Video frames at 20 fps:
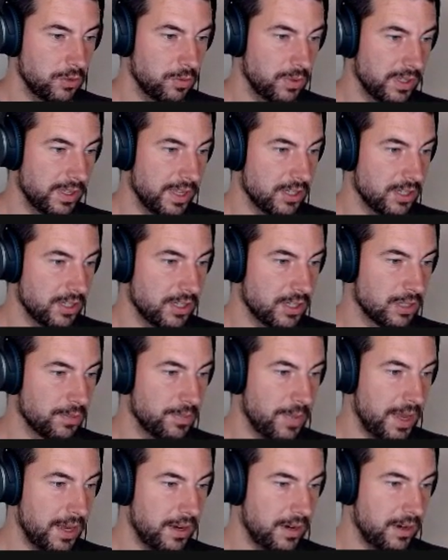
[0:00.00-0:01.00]
will get this
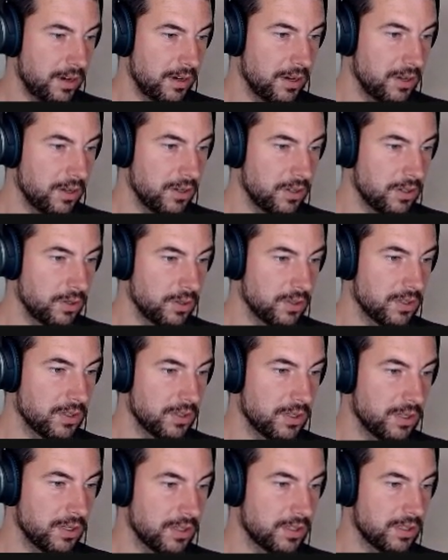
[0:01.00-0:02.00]
banner. Use
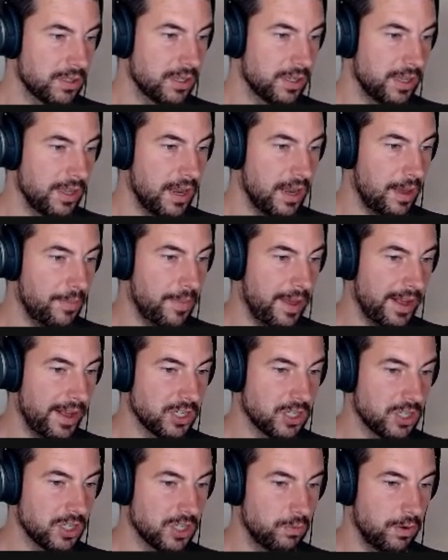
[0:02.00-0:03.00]
this GitHub
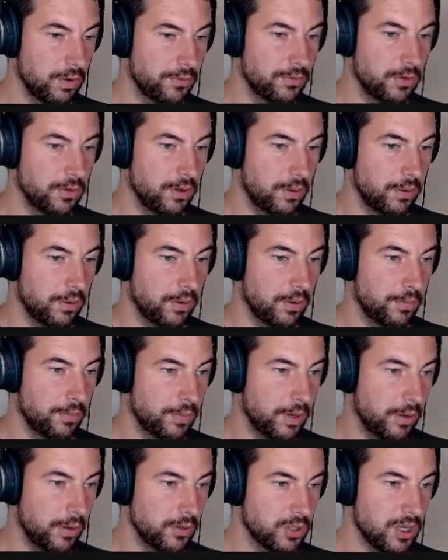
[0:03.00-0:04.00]
action with your
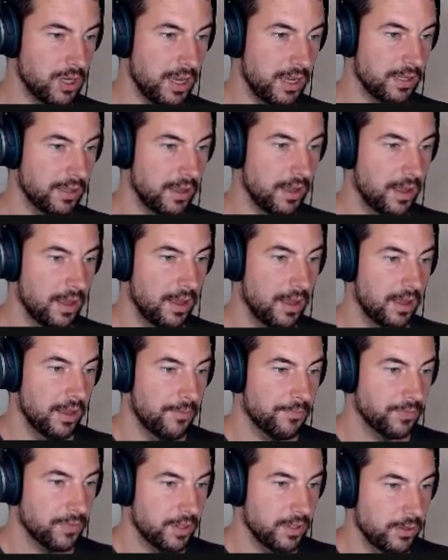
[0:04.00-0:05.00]
project.
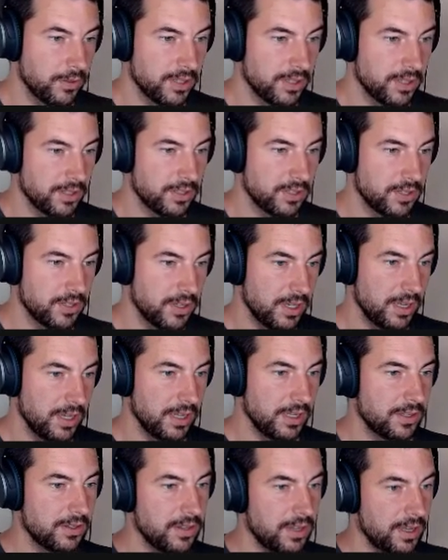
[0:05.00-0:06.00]
And you can see
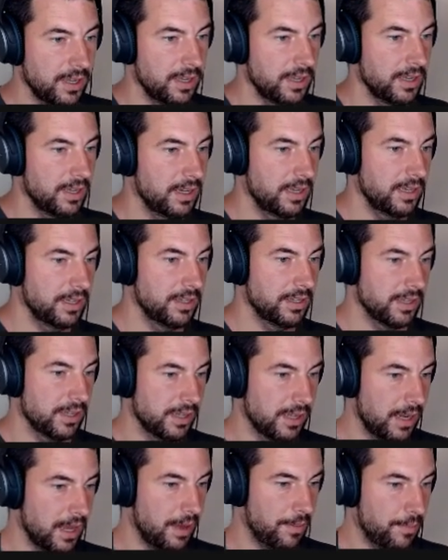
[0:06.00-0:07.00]
it in the
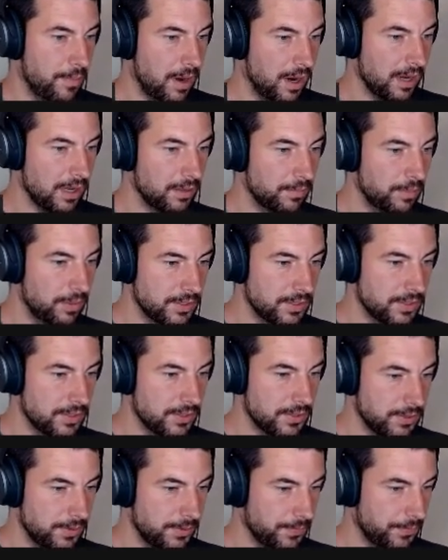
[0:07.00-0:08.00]
GitHub
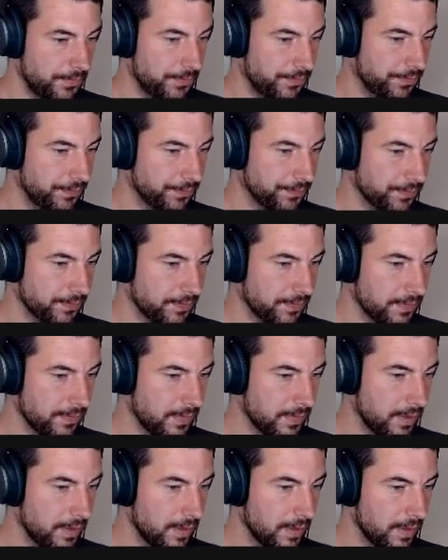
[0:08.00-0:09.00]
Marketplace.
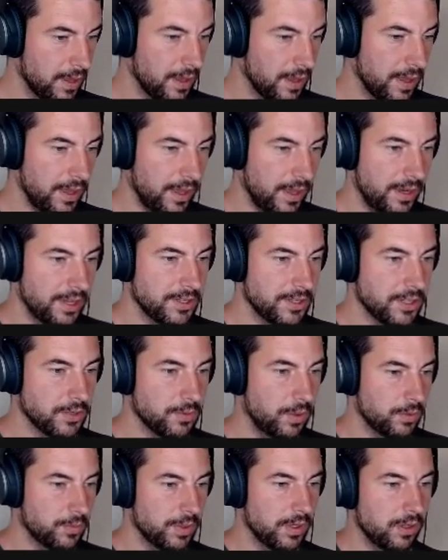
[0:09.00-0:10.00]
And this is
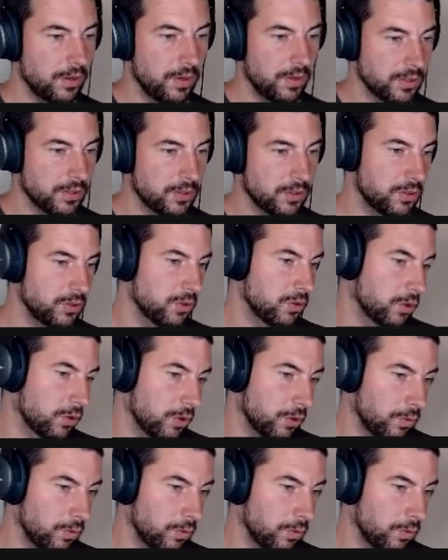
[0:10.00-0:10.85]
what we're going to do